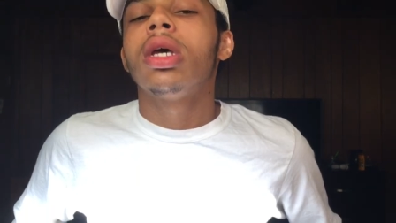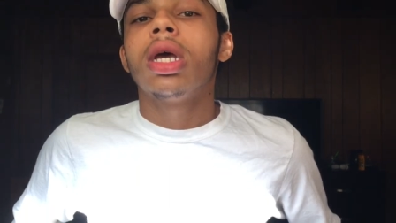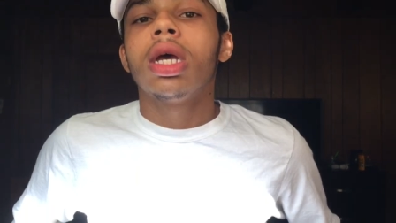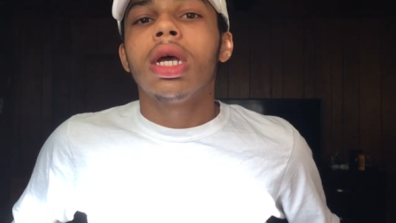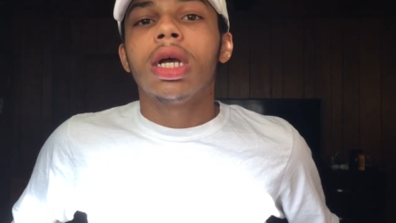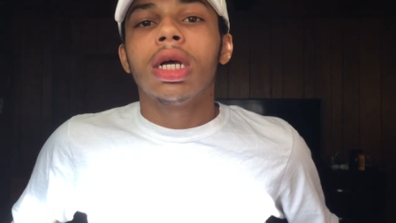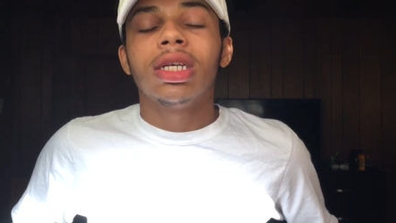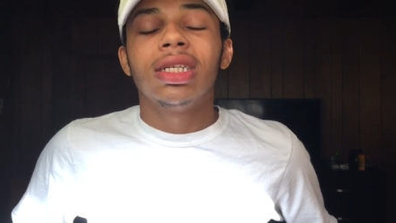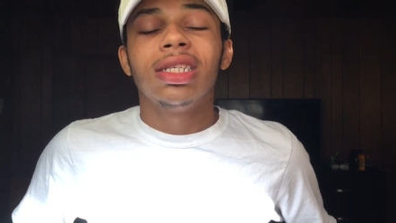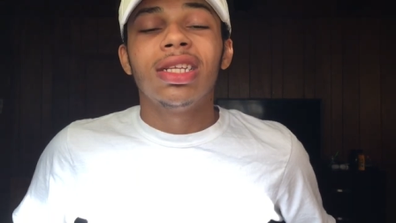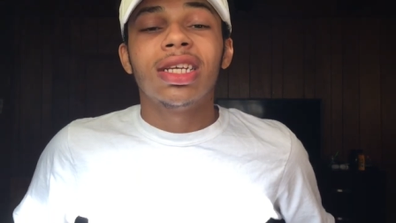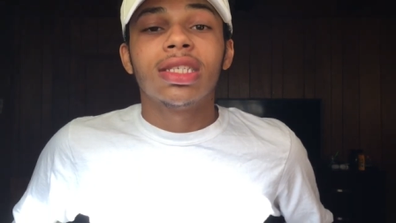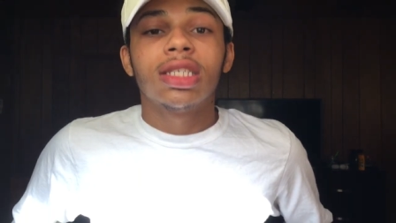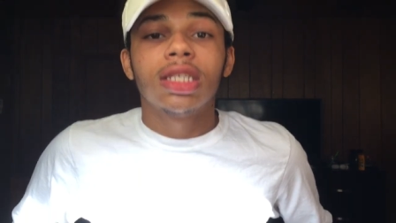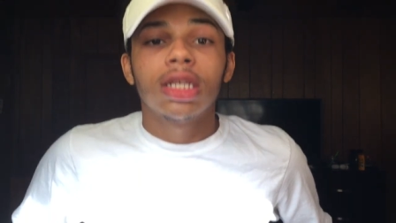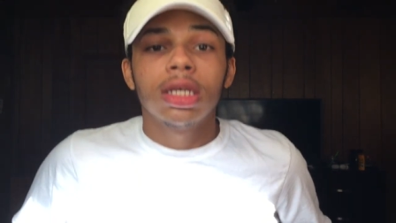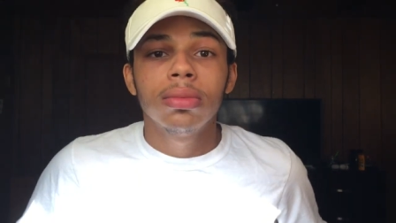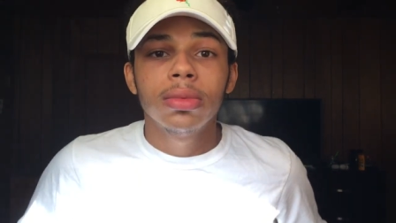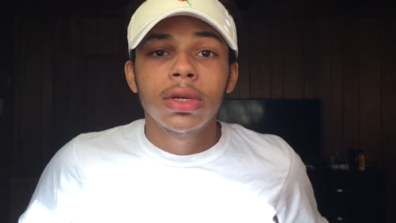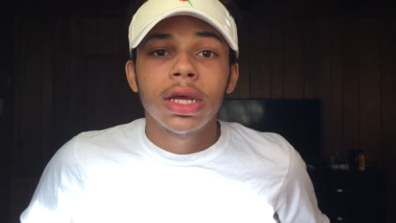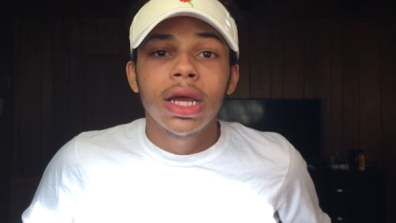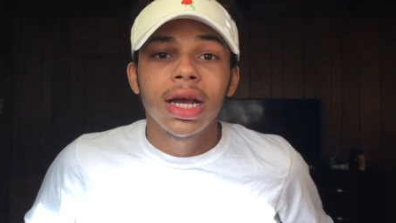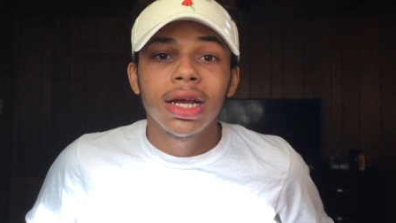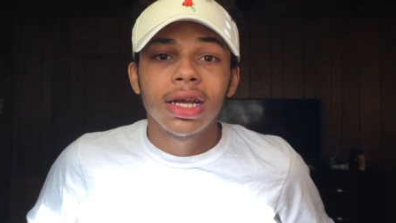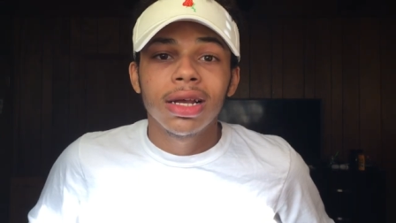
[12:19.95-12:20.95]
Cause that same
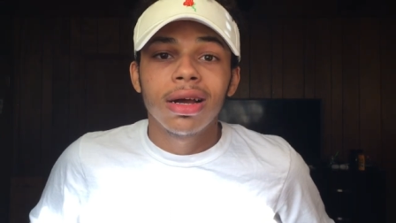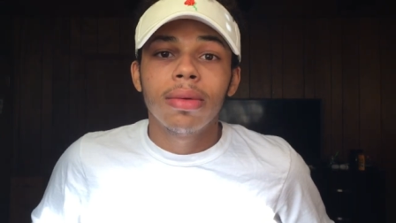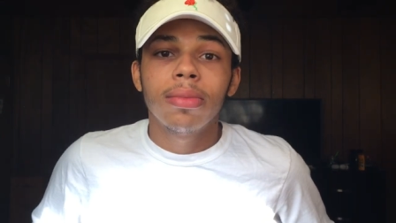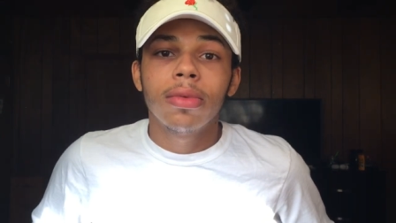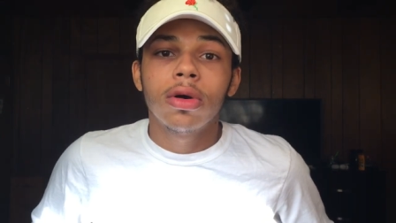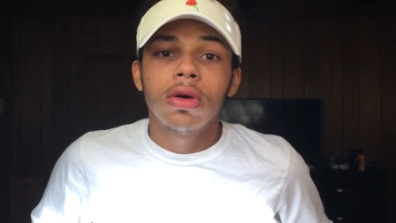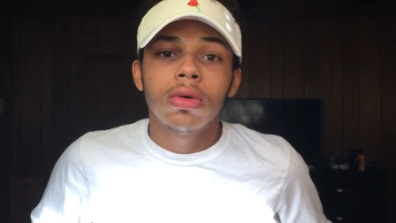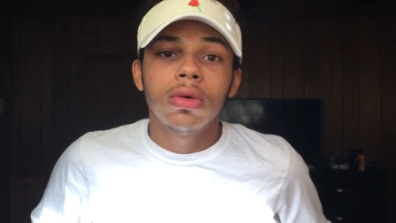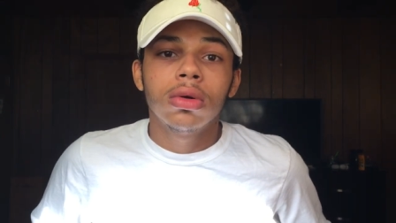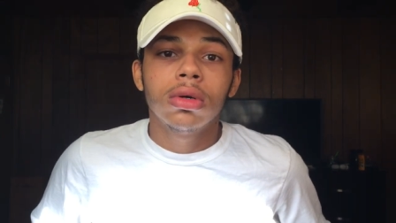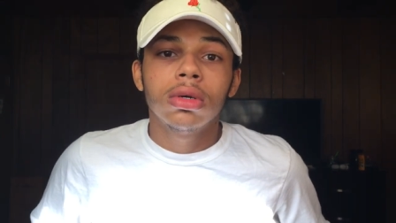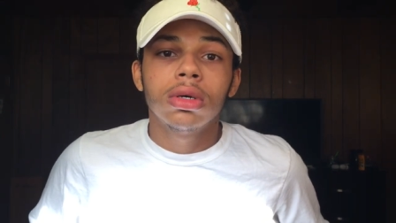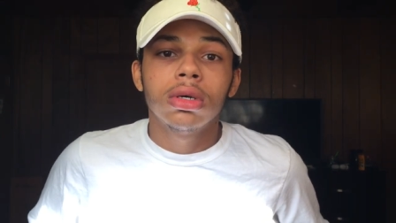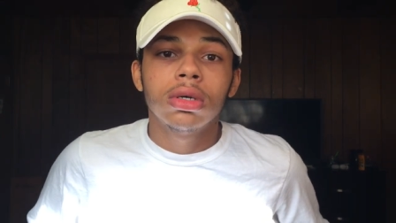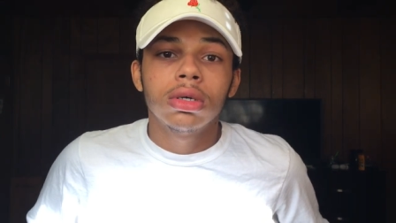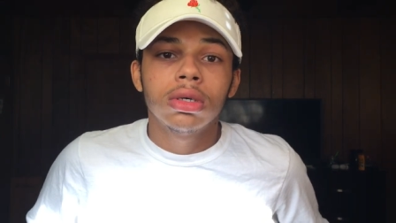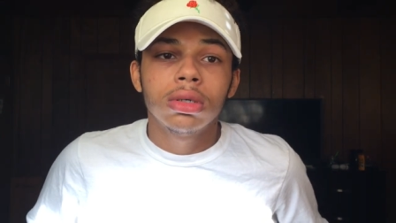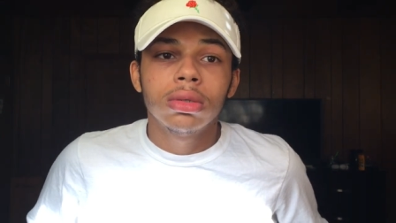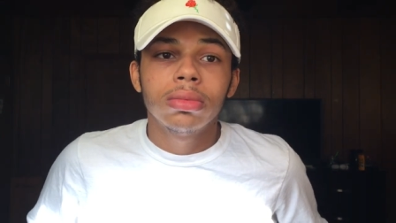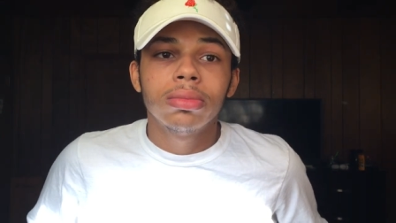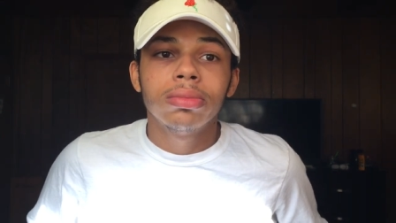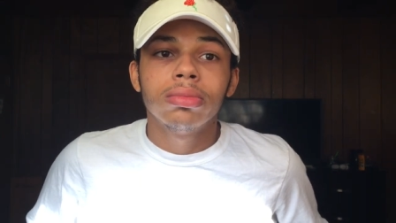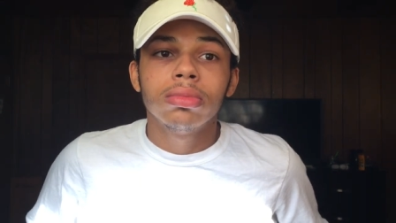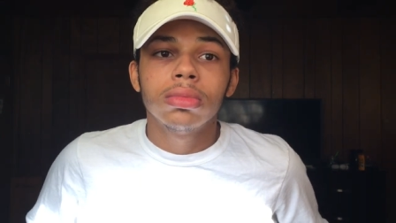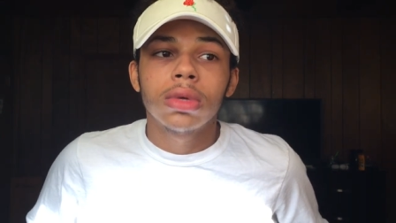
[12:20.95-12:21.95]
day I got my
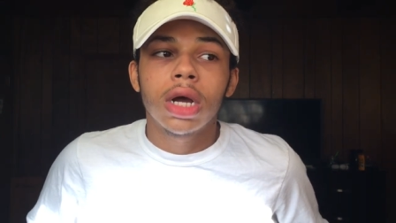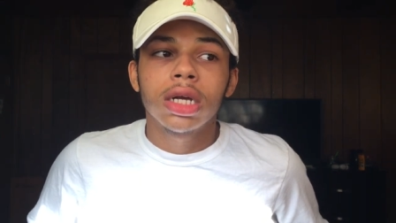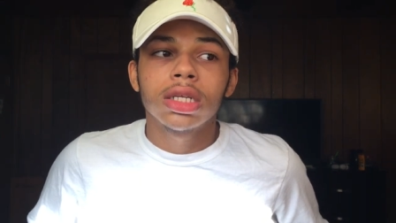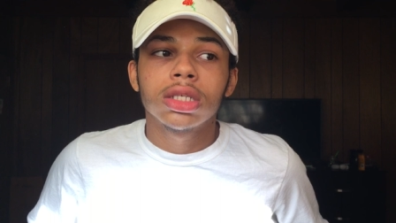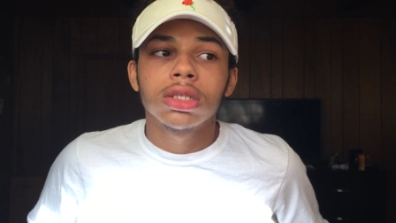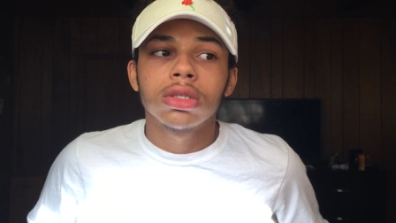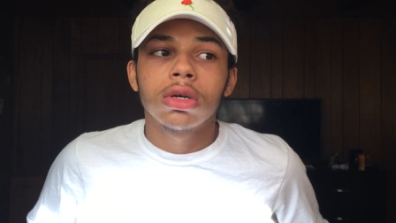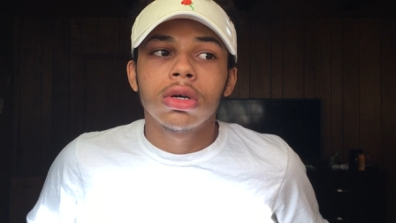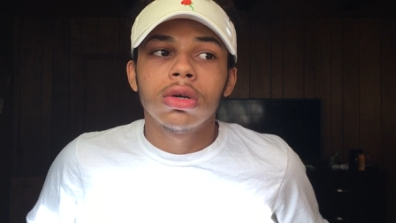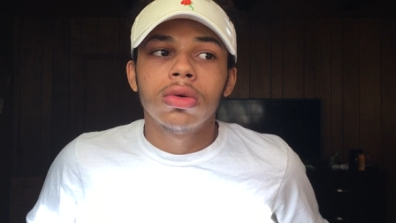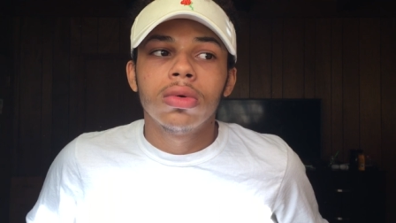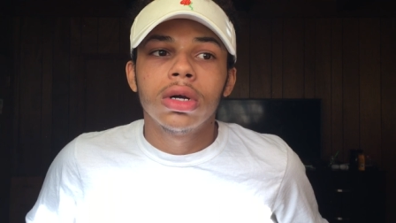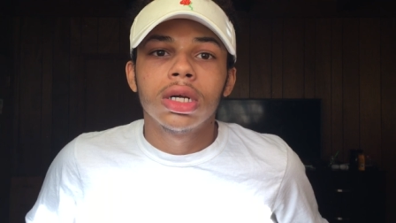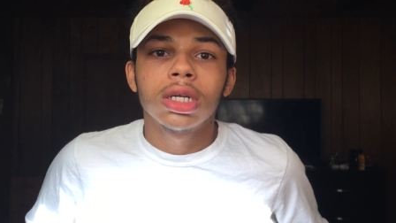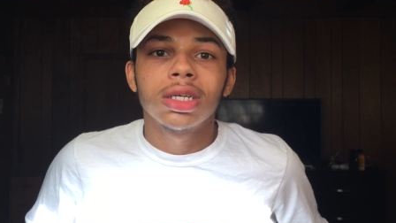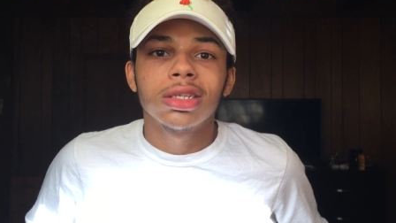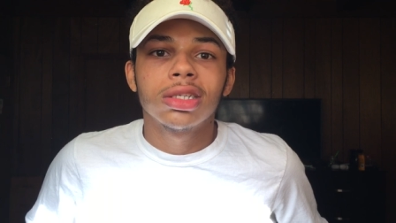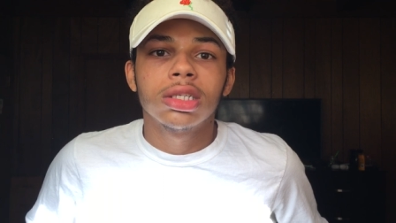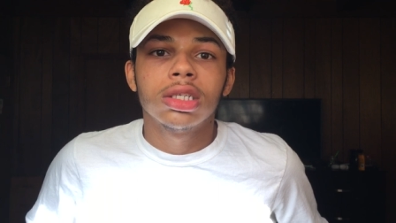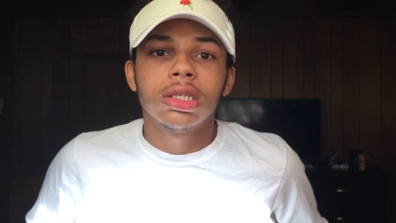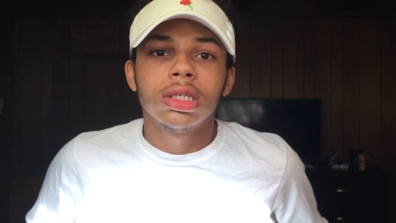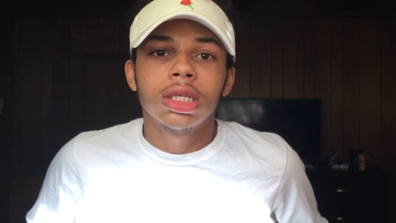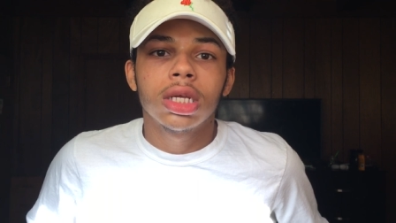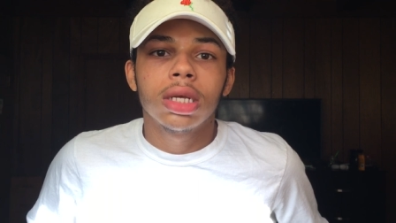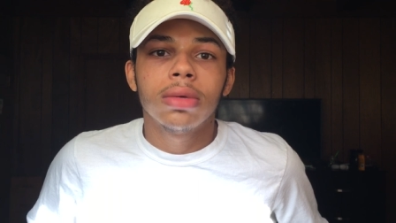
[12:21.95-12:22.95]
I start work is
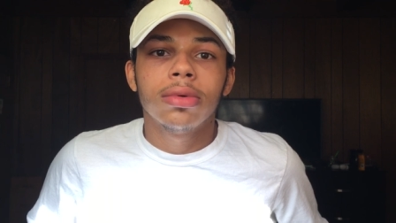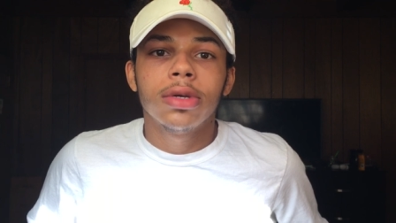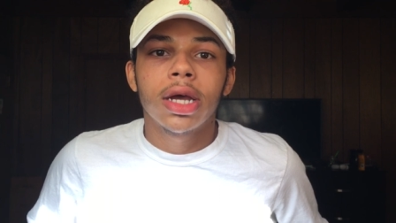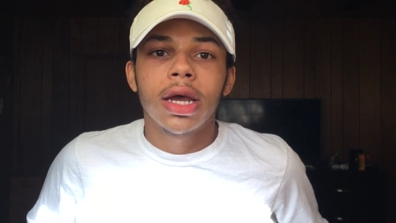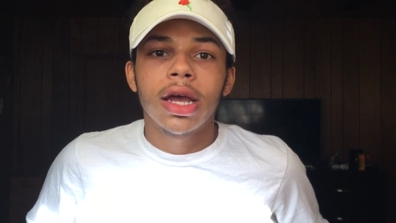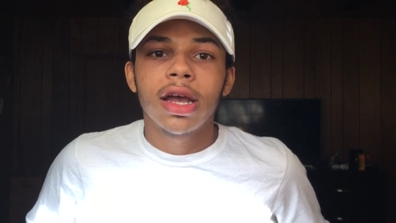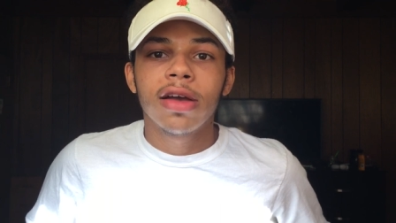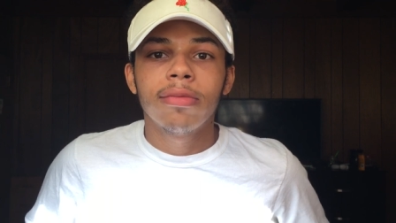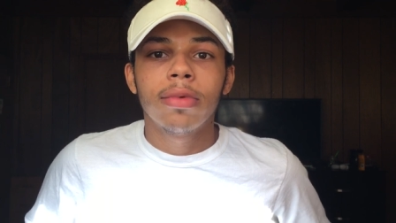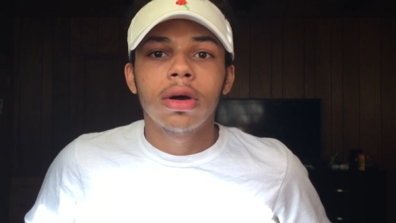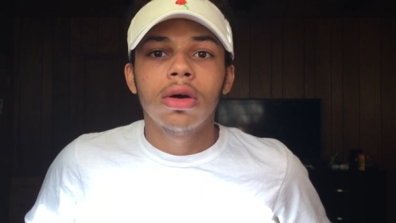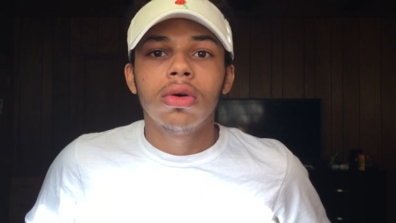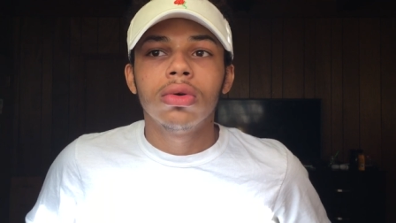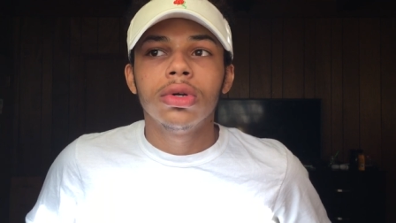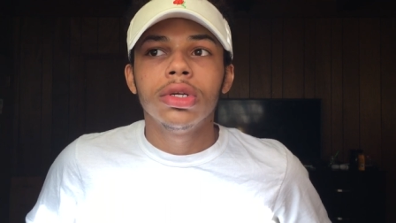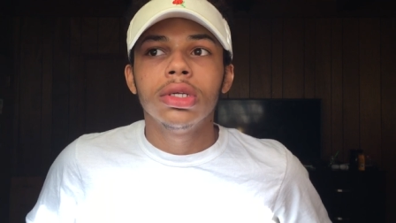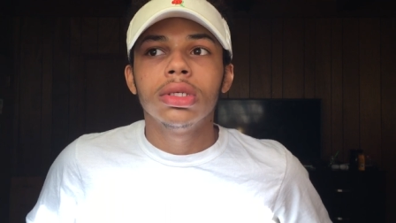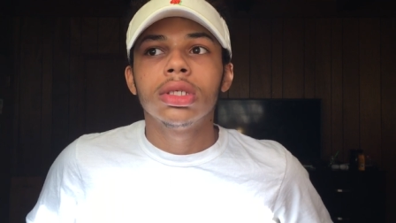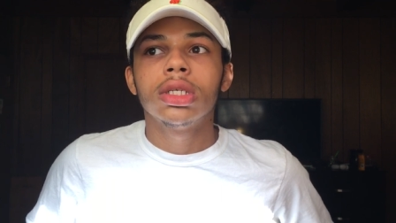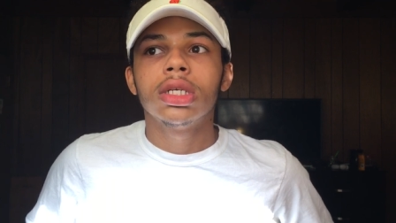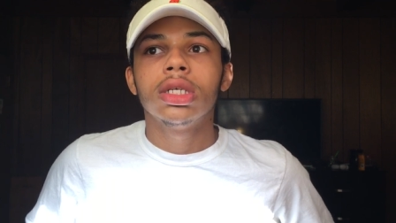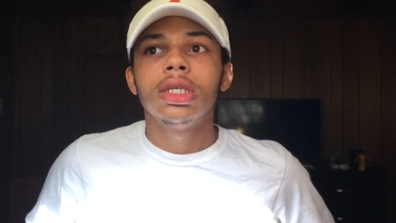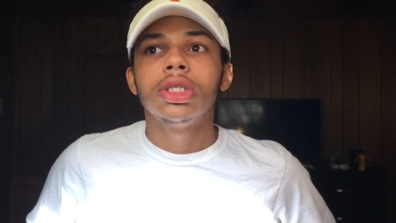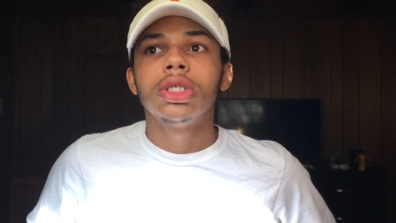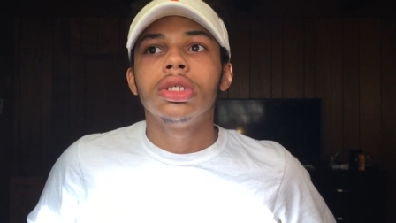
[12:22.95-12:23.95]
the same day I have my
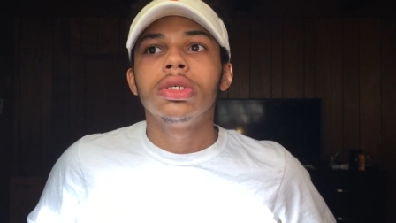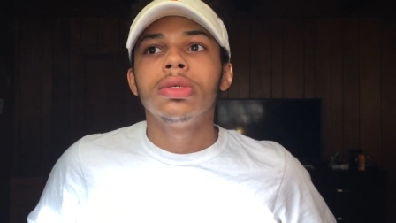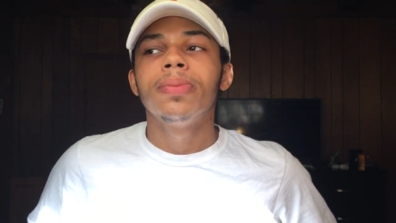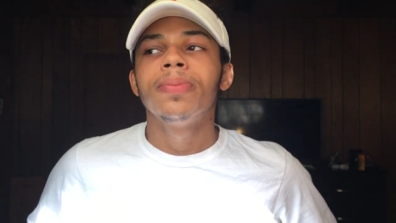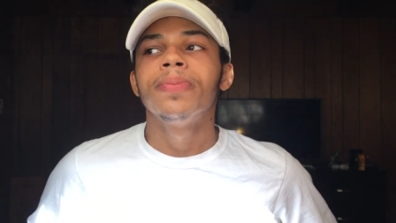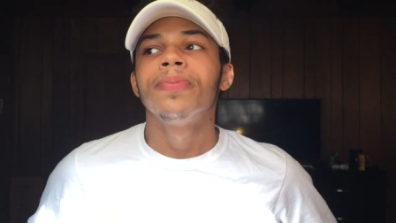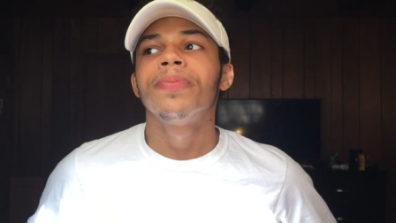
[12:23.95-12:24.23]
orientation.